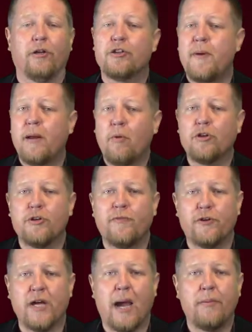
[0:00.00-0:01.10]
you'll spend most of
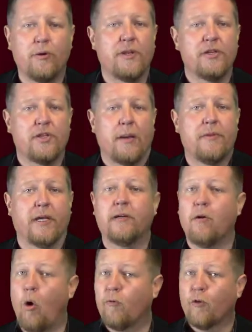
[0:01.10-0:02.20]
your time doing the same
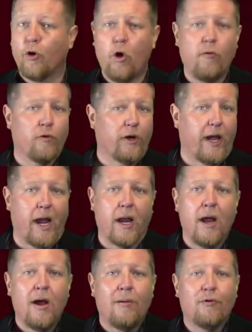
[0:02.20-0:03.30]
thing over and over again,
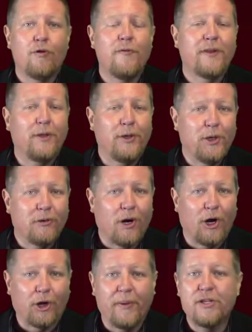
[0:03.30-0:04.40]
proving that your
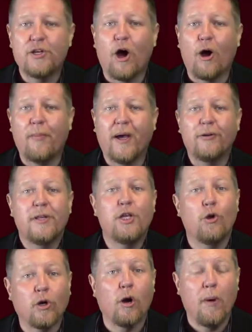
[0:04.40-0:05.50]
arguments are better than
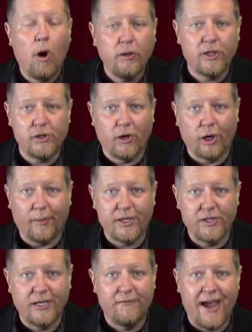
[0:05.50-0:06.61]
your opponent's
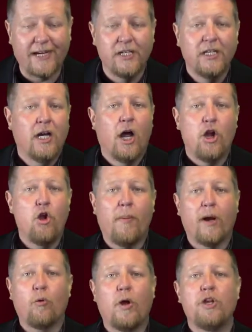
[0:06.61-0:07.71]
arguments. In fact, no
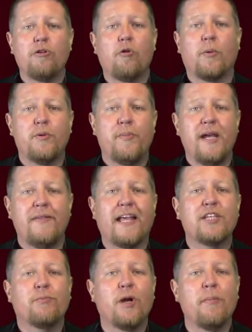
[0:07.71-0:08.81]
matter what you grow up to be,
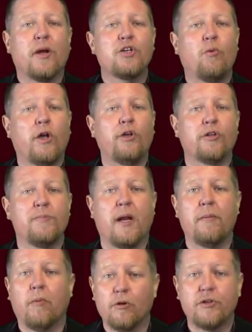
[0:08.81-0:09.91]
that's pretty much what you'll
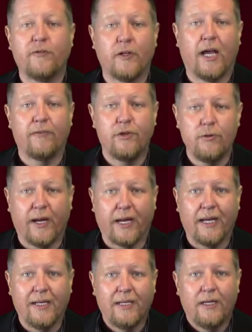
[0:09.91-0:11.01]
spend most of your life
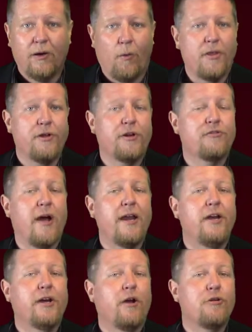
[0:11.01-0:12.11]
doing. Whether you're trying
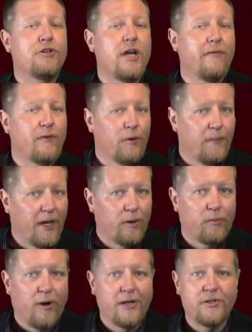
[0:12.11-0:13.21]
to negotiate for a better
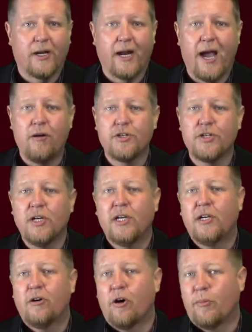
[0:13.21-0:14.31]
price on a house
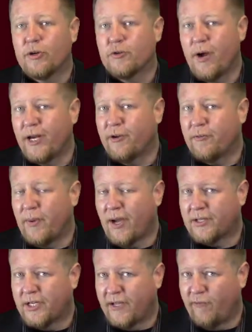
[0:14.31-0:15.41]
or persuading your
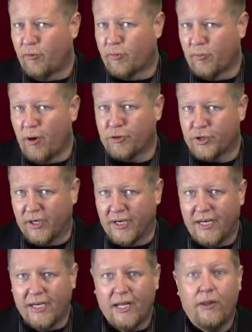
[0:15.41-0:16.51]
boss to give you a promotion,
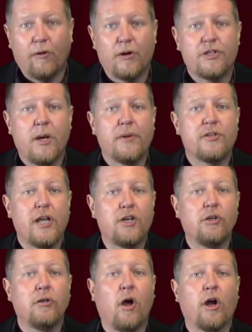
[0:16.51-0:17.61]
there are some
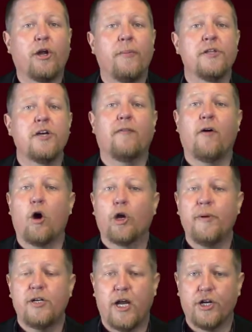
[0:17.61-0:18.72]
essential arguments of
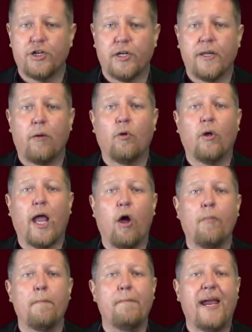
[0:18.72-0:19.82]
argumentation that will
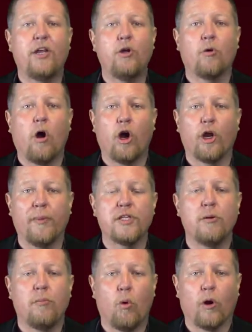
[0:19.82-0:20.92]
help make your
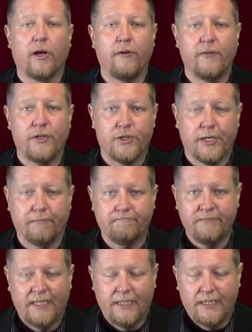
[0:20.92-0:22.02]
arguments more convincing.
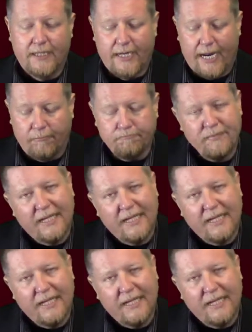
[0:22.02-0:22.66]
Now,